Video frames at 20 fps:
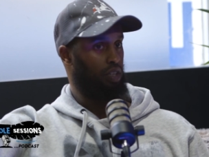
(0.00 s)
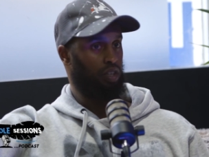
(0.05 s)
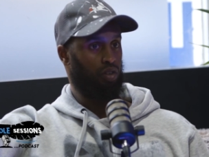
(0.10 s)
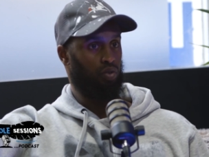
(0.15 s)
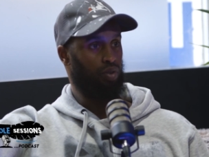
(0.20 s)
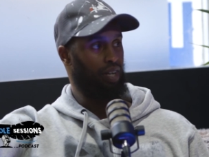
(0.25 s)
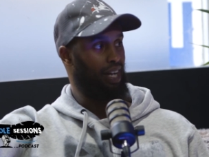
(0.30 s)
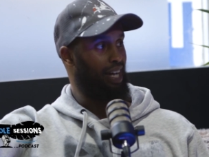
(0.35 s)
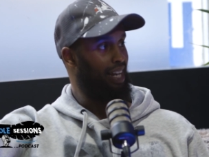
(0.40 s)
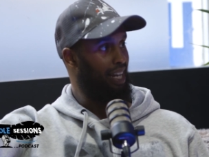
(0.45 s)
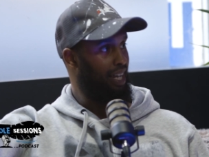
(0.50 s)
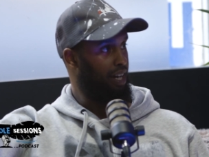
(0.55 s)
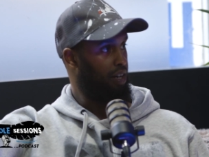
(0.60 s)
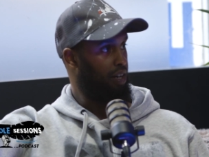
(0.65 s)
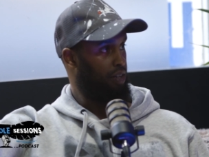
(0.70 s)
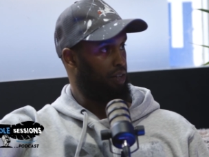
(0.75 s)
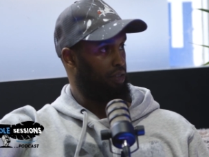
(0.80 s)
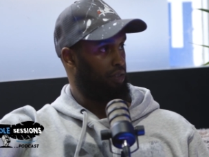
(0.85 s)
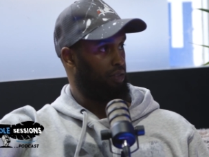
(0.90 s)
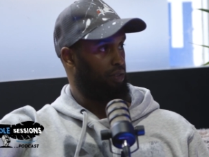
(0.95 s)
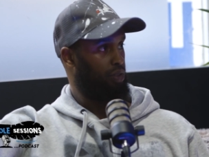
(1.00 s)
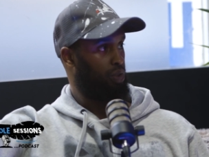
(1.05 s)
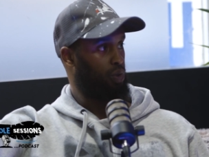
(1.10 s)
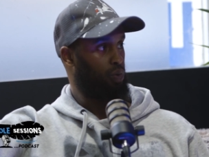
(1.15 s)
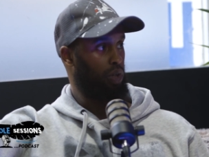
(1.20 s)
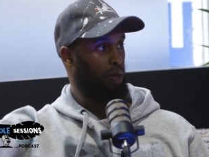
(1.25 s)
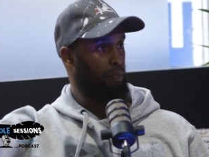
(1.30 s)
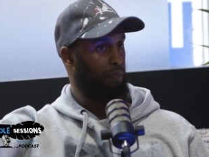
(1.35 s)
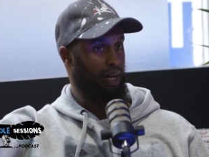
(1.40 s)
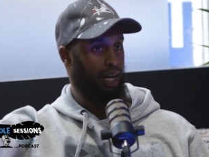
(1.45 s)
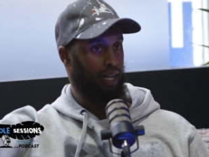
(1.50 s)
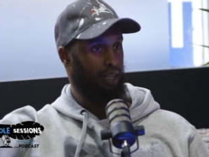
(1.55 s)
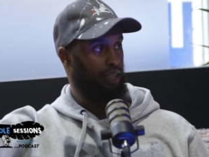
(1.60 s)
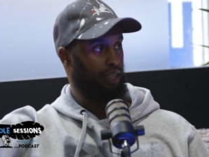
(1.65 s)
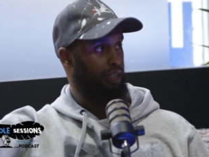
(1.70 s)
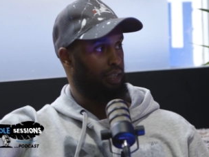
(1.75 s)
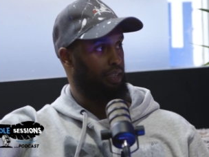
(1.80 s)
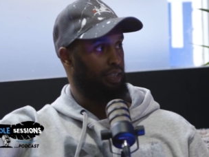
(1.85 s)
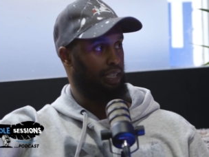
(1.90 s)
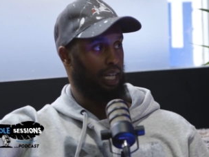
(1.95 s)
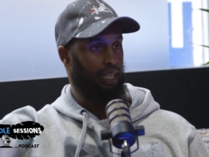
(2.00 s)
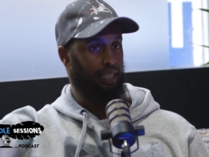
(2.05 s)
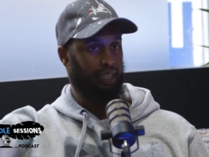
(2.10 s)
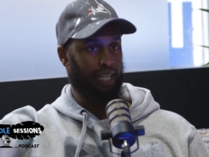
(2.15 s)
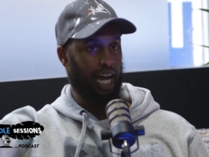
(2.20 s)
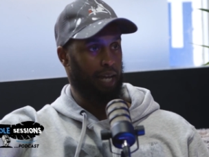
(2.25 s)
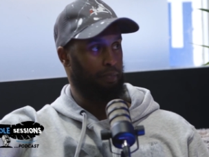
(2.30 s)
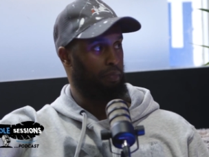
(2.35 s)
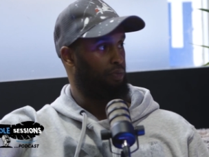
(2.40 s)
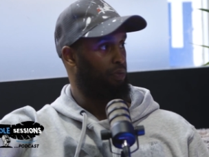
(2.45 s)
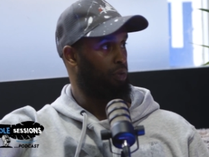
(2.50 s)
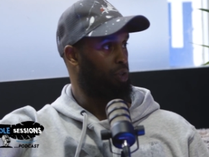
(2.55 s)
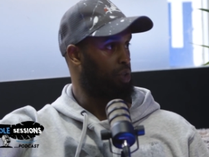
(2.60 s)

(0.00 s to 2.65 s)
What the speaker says: wrote a letter to a man that died before